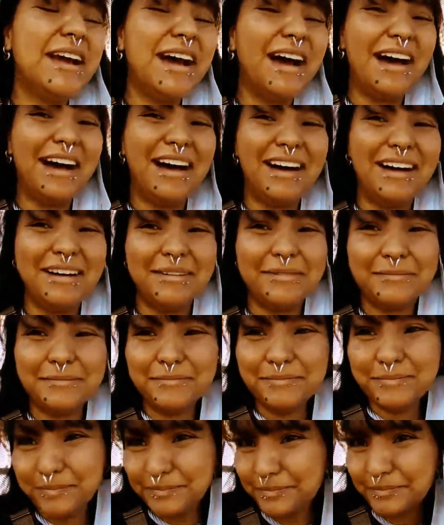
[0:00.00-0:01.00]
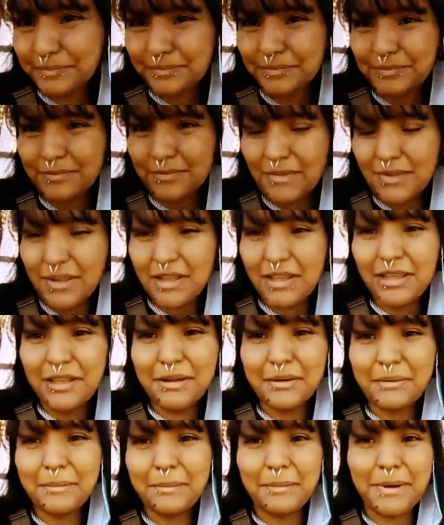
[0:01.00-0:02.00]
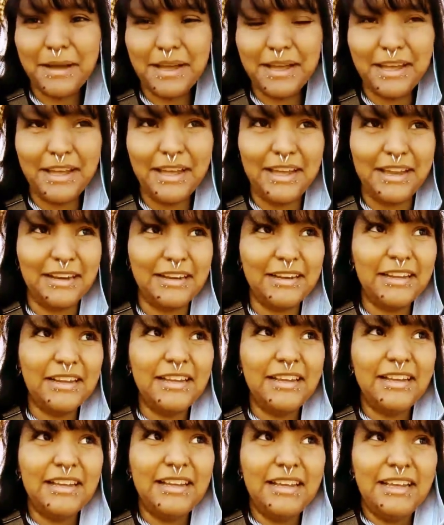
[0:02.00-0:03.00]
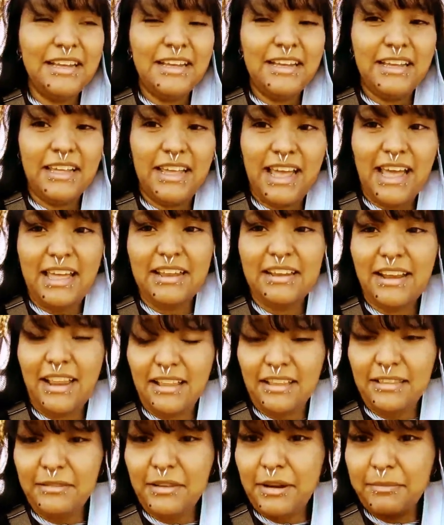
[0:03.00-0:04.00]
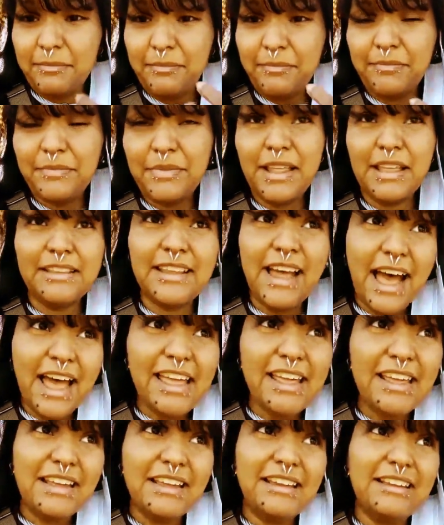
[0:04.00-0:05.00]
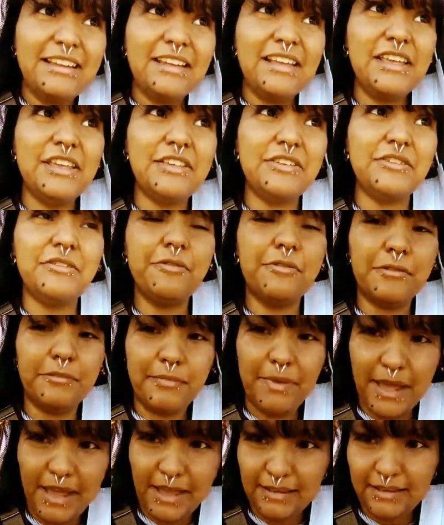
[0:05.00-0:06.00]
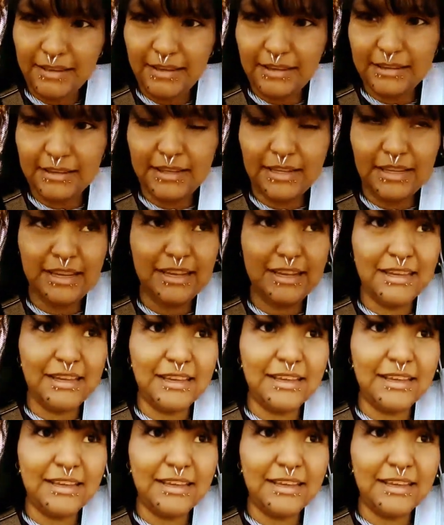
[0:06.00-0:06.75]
Um, but yeah, and your the diet you're basically